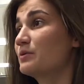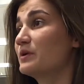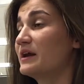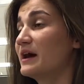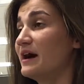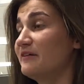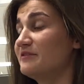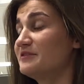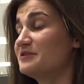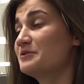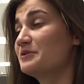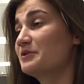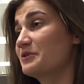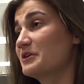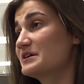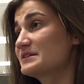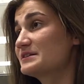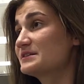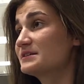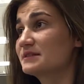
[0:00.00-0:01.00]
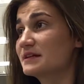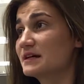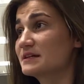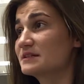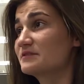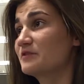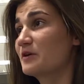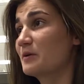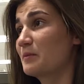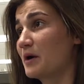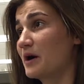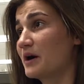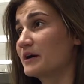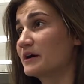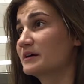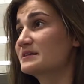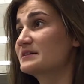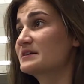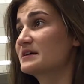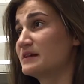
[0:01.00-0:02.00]
we'd have to increase the size of our
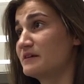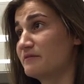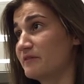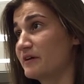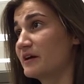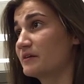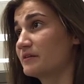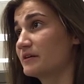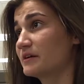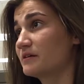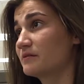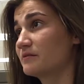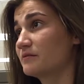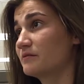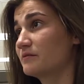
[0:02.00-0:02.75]
product significantly.